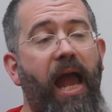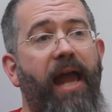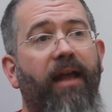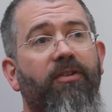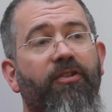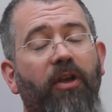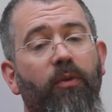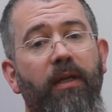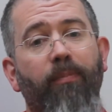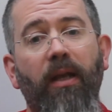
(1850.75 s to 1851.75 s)
and so
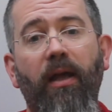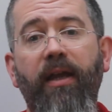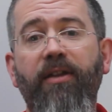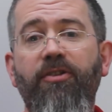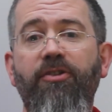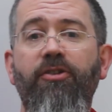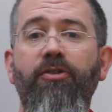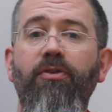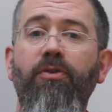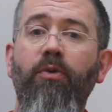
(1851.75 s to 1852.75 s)
we applied
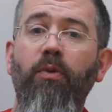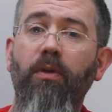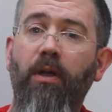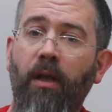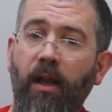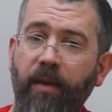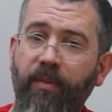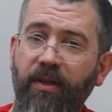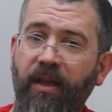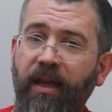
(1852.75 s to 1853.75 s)
to
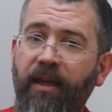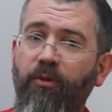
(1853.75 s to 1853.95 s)
Climate Kick.